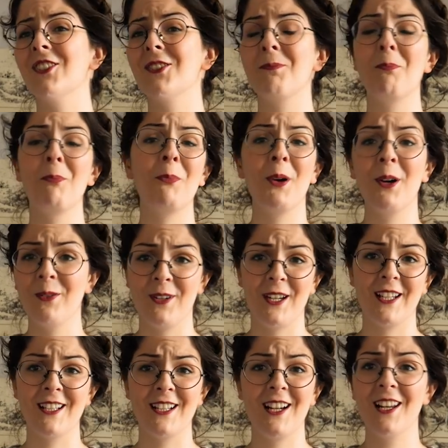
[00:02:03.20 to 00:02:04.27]
just
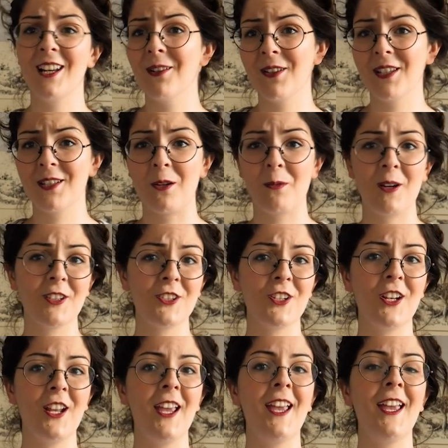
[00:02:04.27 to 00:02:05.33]
perfect. I love it so
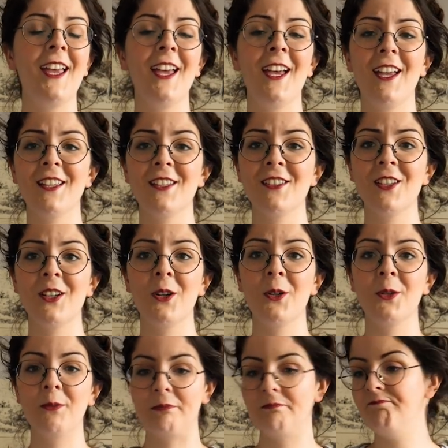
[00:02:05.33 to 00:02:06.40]
much. And
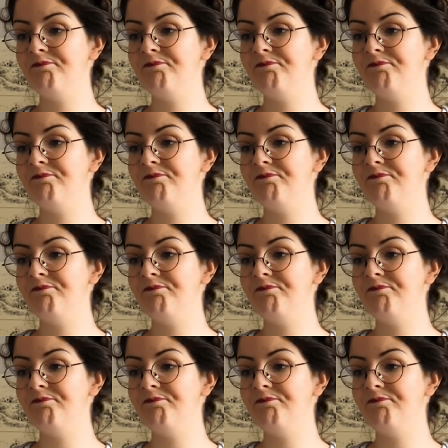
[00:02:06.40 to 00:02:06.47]
so,